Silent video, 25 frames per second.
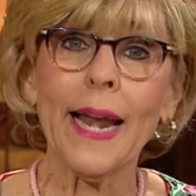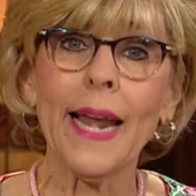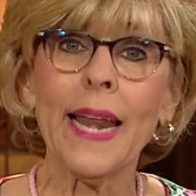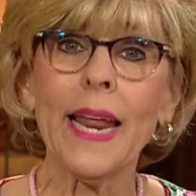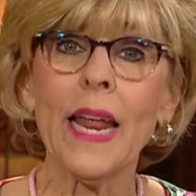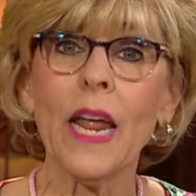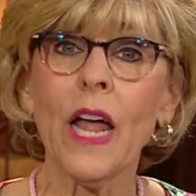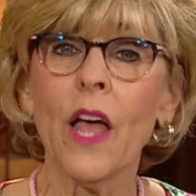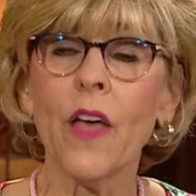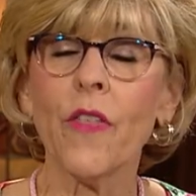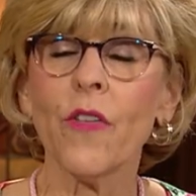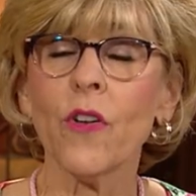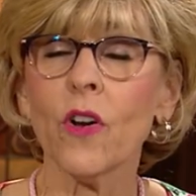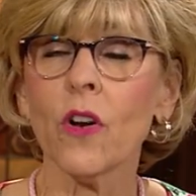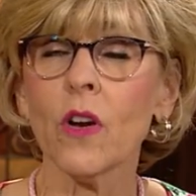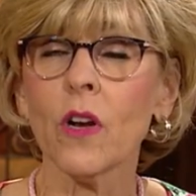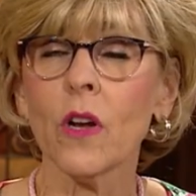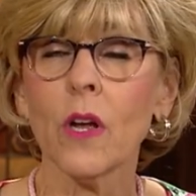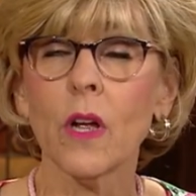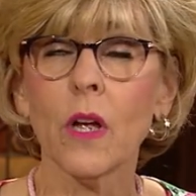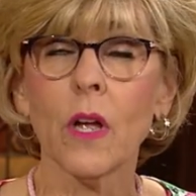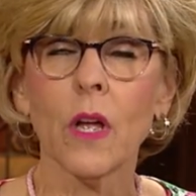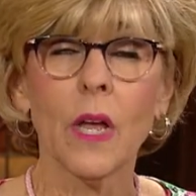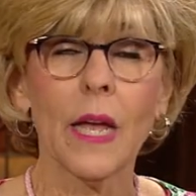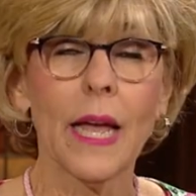any or, other
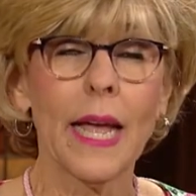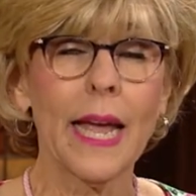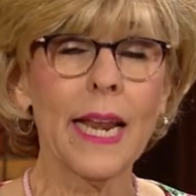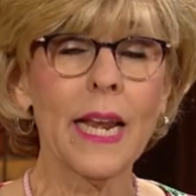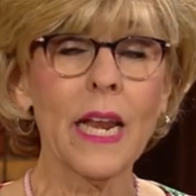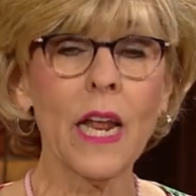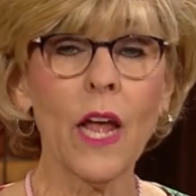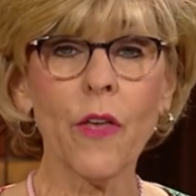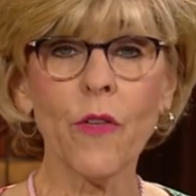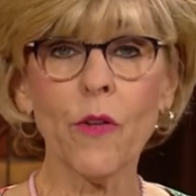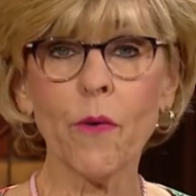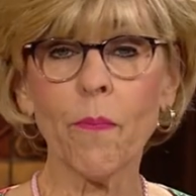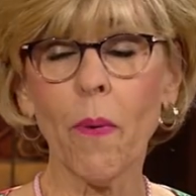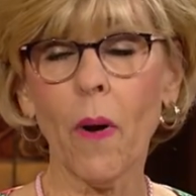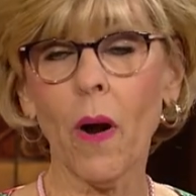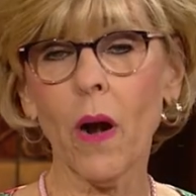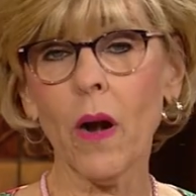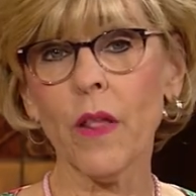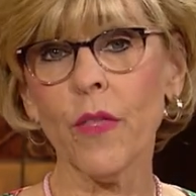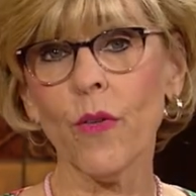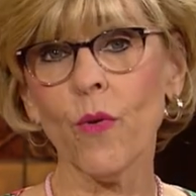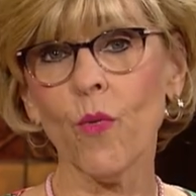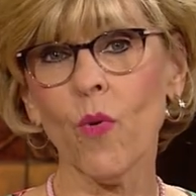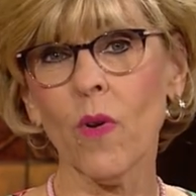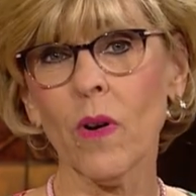yeah. any other
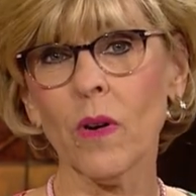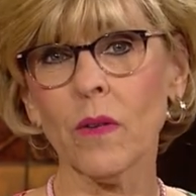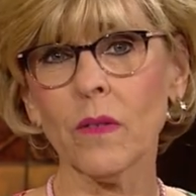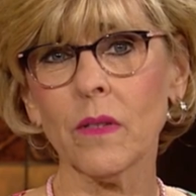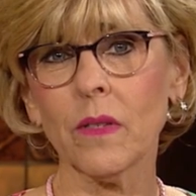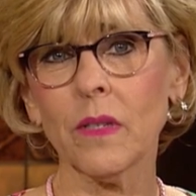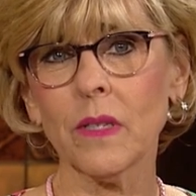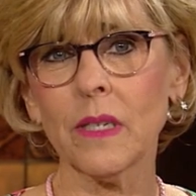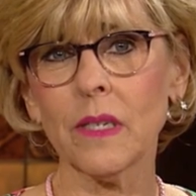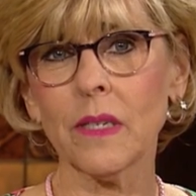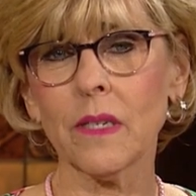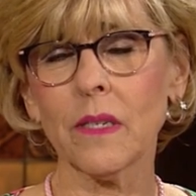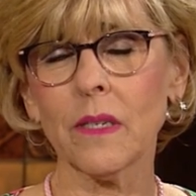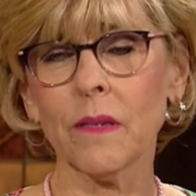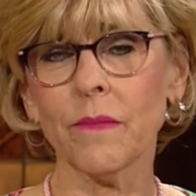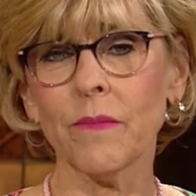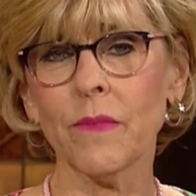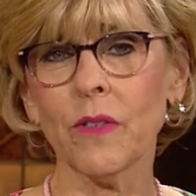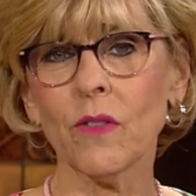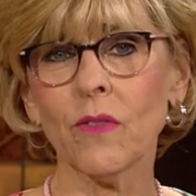part of the world system.